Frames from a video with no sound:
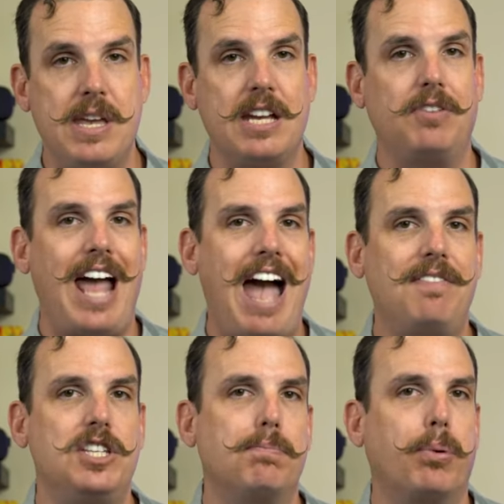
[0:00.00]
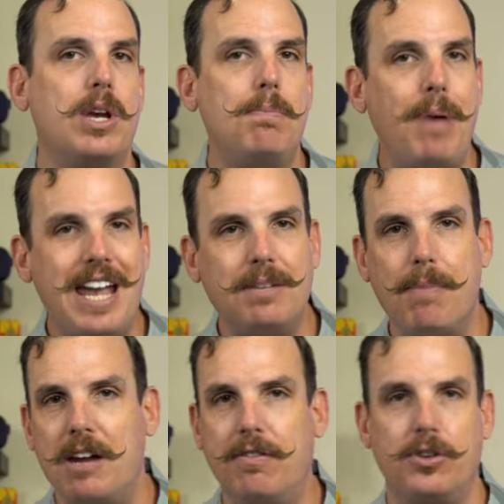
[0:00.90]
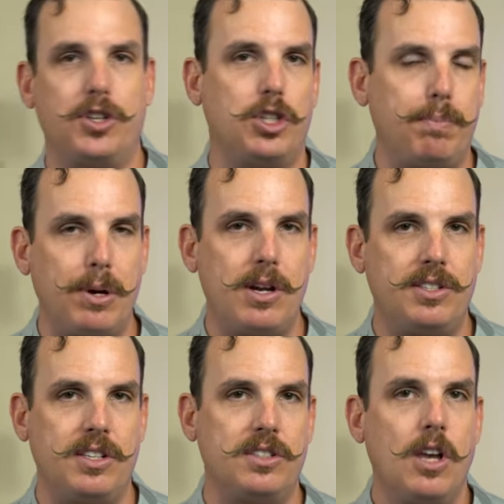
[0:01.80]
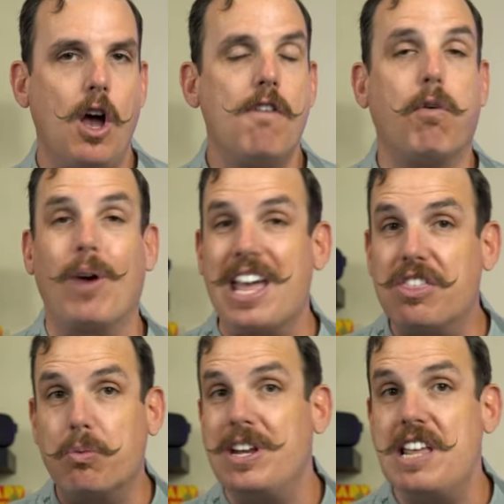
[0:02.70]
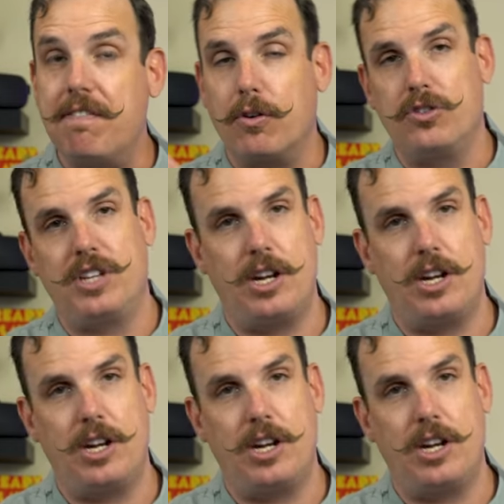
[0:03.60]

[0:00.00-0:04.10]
being able to have these pre-baked metaverse experiences for a 3D first